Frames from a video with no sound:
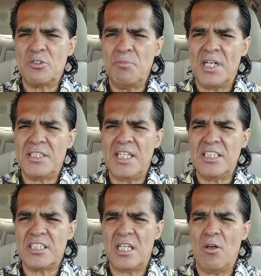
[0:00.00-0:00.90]

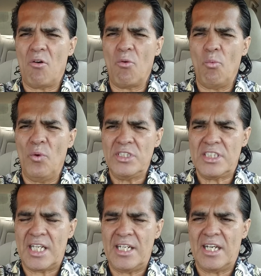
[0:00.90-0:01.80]
meditates on
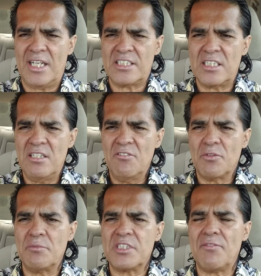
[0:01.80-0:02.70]
Wednesday nights
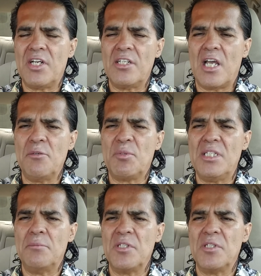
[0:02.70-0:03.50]
from 7 to 9 p.m.